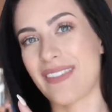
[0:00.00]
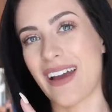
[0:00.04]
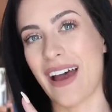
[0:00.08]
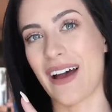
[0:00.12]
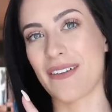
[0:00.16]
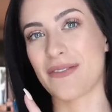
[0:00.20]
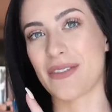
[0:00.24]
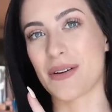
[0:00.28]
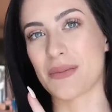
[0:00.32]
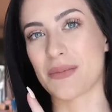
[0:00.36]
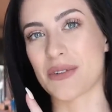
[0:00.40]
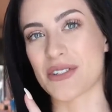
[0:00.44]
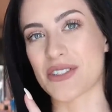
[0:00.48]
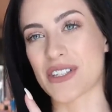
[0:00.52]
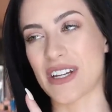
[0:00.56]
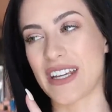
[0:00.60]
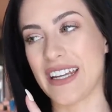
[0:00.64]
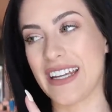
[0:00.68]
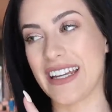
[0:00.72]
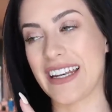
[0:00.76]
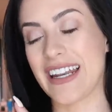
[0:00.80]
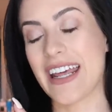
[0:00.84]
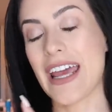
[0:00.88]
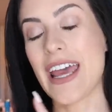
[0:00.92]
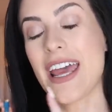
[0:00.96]
at FitBritt
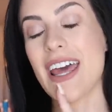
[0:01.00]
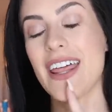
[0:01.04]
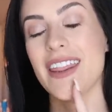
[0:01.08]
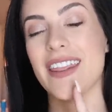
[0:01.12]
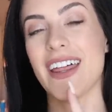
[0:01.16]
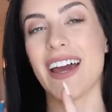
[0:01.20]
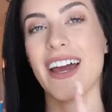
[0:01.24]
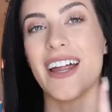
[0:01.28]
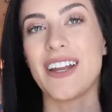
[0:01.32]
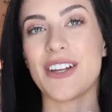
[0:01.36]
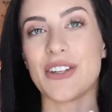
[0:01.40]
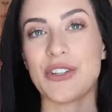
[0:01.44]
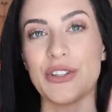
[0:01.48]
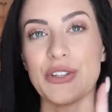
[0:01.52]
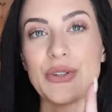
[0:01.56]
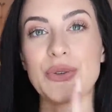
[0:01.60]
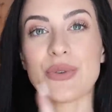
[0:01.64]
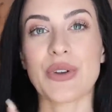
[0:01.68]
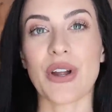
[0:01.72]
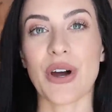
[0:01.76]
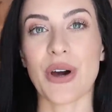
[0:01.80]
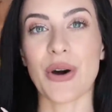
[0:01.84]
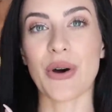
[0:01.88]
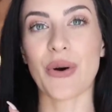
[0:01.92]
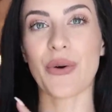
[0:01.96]
Shaheen, then
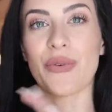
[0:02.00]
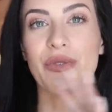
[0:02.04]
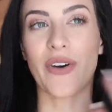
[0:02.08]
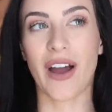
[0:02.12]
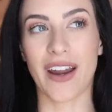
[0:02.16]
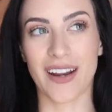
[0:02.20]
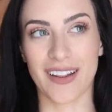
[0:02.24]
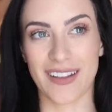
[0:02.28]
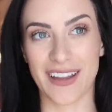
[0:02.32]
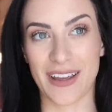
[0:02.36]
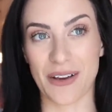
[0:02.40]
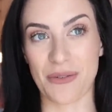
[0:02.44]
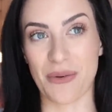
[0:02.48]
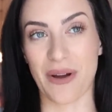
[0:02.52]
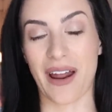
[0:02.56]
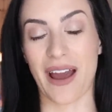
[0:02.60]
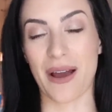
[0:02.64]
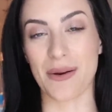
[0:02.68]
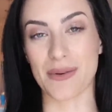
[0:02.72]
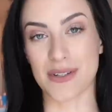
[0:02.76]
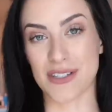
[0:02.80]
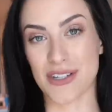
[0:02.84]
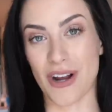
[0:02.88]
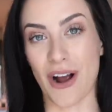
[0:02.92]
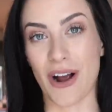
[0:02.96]
you know finally what
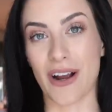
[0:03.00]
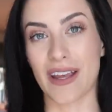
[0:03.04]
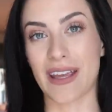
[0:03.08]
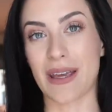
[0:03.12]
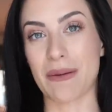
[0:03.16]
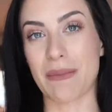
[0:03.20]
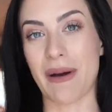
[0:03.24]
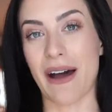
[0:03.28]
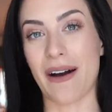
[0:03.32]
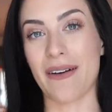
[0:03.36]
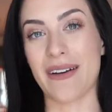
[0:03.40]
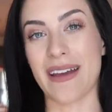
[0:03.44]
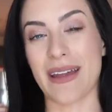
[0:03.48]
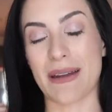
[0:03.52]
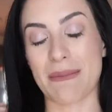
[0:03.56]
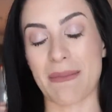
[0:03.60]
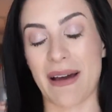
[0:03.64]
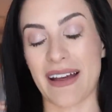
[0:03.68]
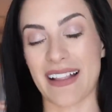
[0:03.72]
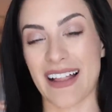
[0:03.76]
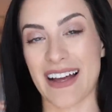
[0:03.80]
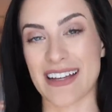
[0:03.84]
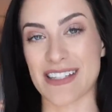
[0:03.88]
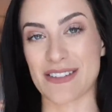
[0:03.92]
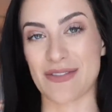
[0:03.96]
I was talking about in
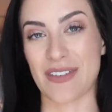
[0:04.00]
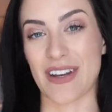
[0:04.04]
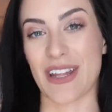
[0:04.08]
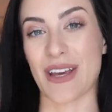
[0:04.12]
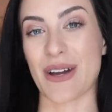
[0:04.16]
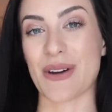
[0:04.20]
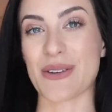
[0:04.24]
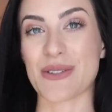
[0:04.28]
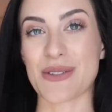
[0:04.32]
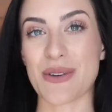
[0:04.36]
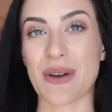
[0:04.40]
my last video.